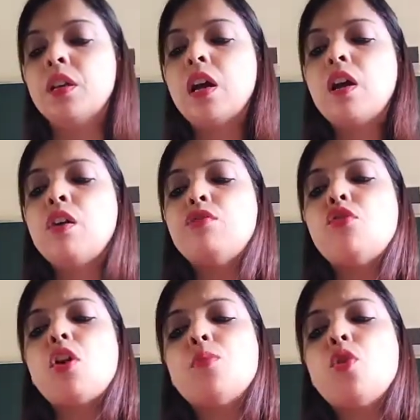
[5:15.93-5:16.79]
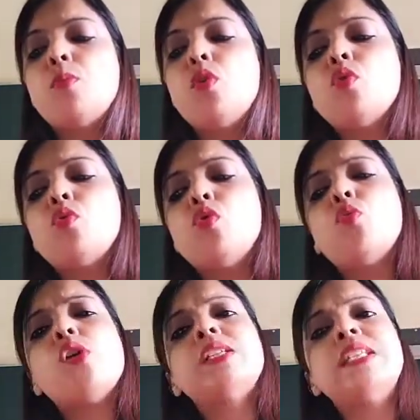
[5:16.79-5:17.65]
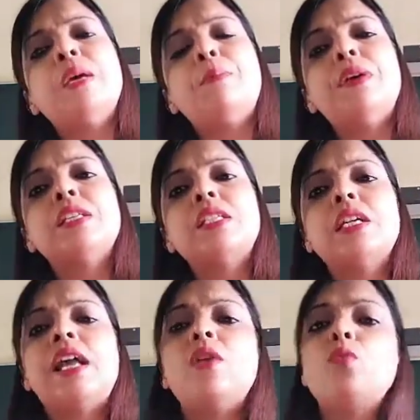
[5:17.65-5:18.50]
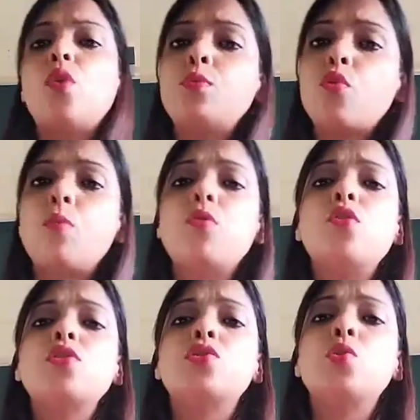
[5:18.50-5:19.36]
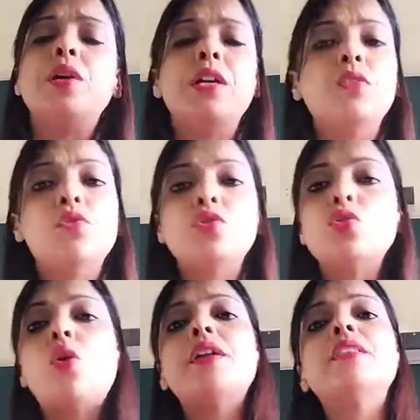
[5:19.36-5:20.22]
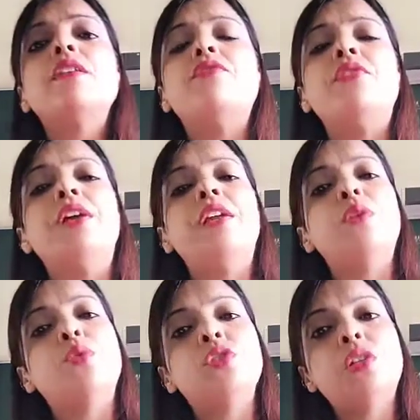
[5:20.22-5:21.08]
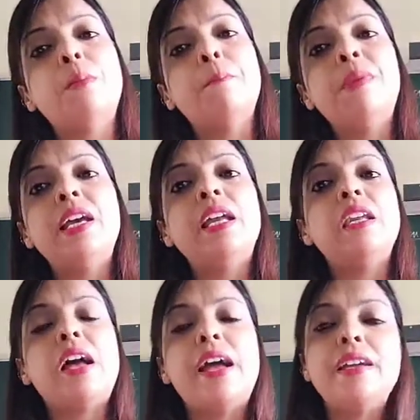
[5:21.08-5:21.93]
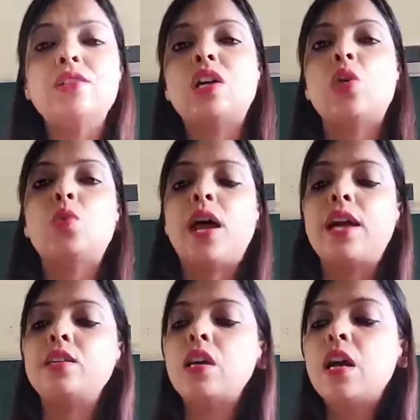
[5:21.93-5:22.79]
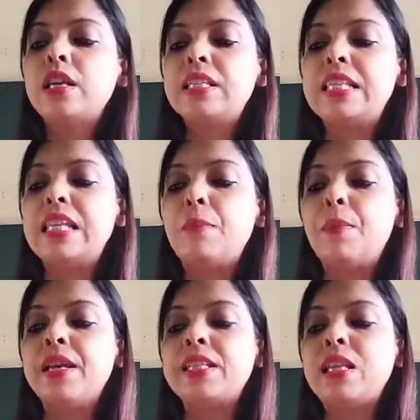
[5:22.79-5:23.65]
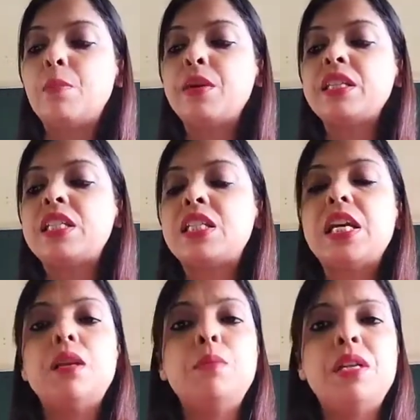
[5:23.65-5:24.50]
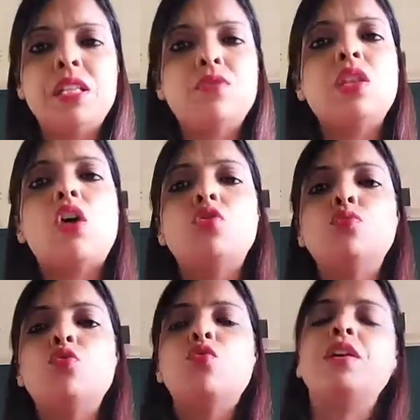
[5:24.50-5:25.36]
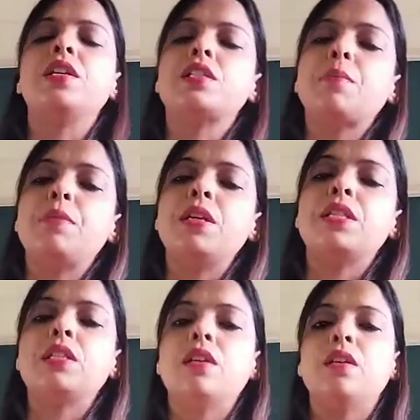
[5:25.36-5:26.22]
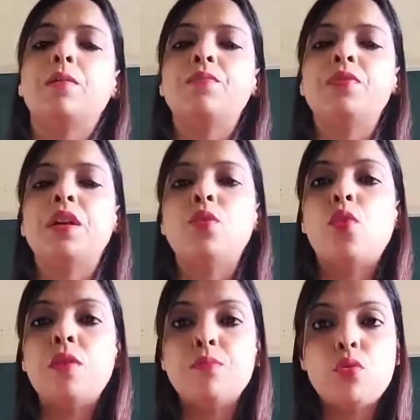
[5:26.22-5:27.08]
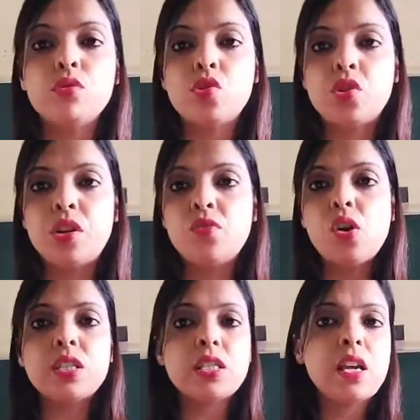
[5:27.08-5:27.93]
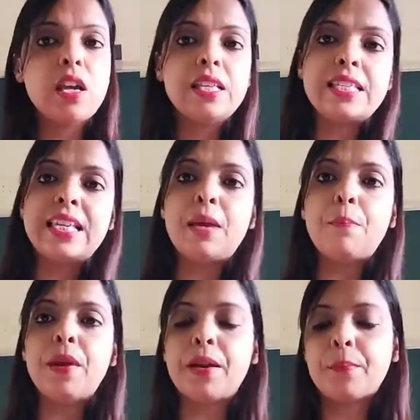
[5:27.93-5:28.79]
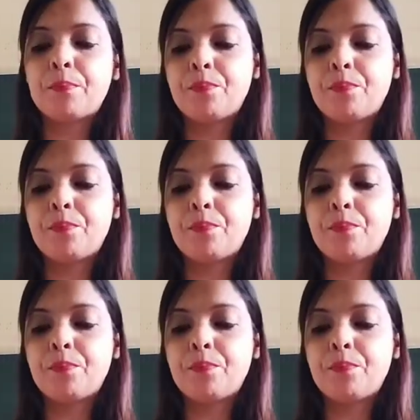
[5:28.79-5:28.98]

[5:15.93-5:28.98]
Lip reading: For Bobo, who was sleeping still, and what Bobo was doing, he was not in the field, he was simply lying down and sleeping. Sleeping still means without moving, simply in one posture he was sleeping.